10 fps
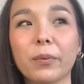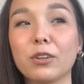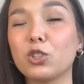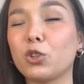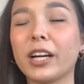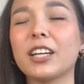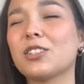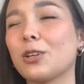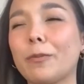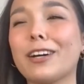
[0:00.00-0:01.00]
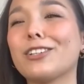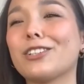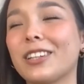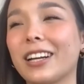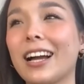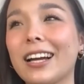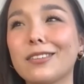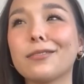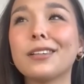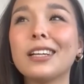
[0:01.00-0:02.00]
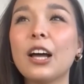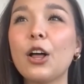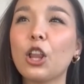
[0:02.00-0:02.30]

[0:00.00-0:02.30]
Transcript: where I was training so much that I kind of